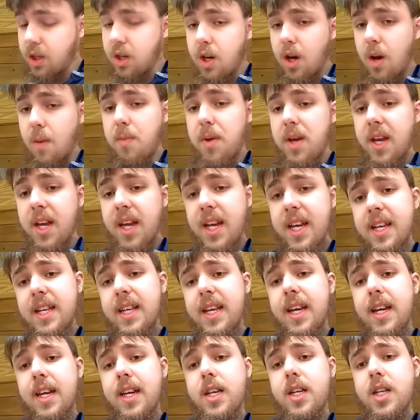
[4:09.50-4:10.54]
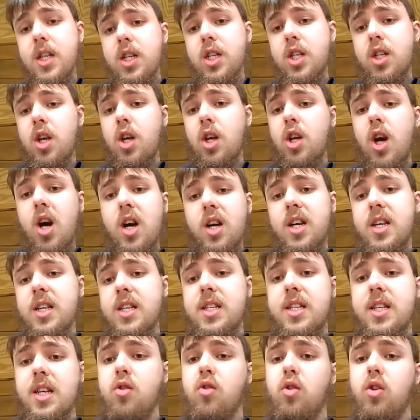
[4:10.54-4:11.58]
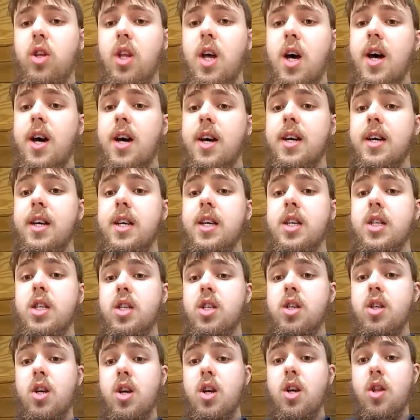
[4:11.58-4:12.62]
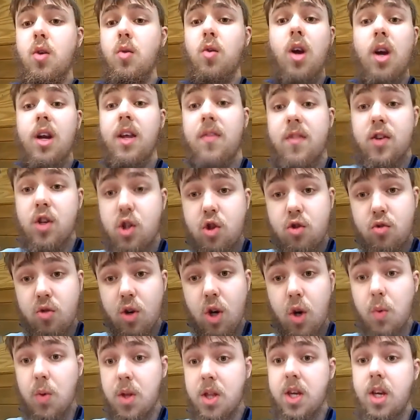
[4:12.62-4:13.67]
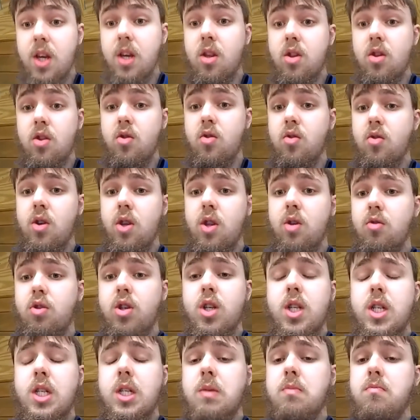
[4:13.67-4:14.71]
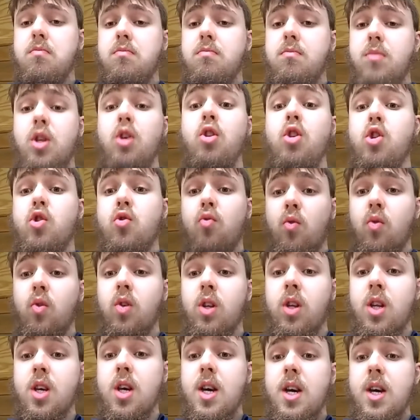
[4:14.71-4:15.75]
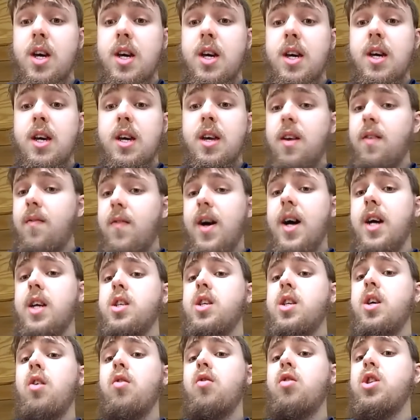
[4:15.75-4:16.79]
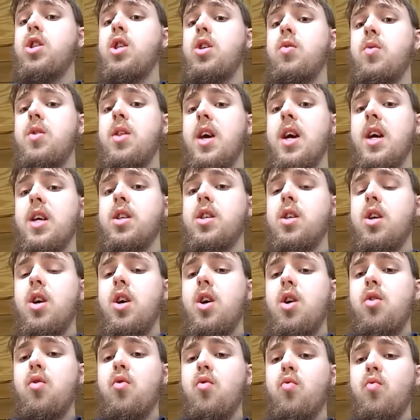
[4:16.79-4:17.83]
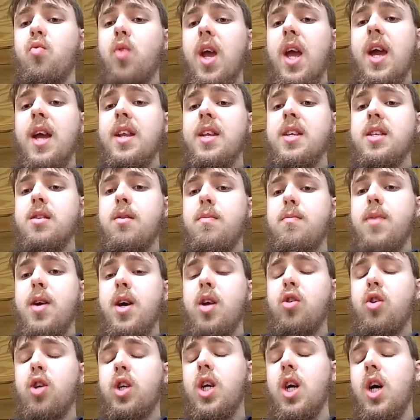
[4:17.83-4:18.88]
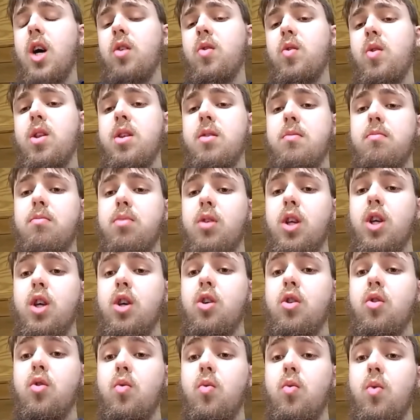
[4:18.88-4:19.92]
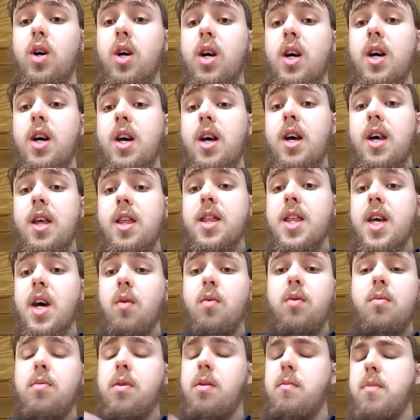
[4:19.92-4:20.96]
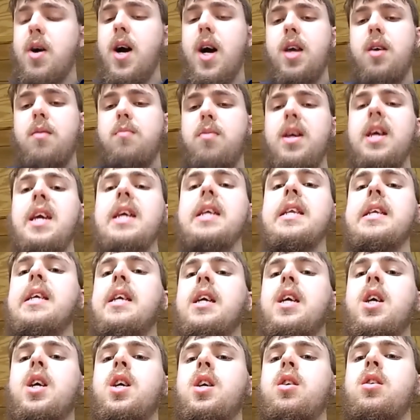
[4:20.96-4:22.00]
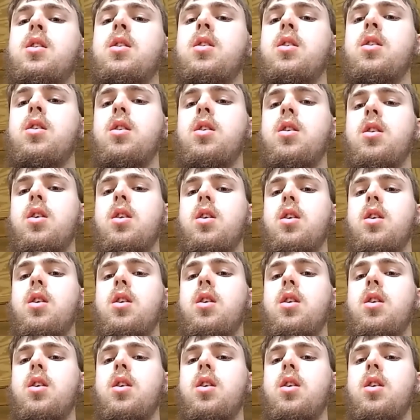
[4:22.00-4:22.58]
Opinions are not considered lies. They're not even truth either. They're just neutral. If I told you that red is a better color than blue, that would be my opinion.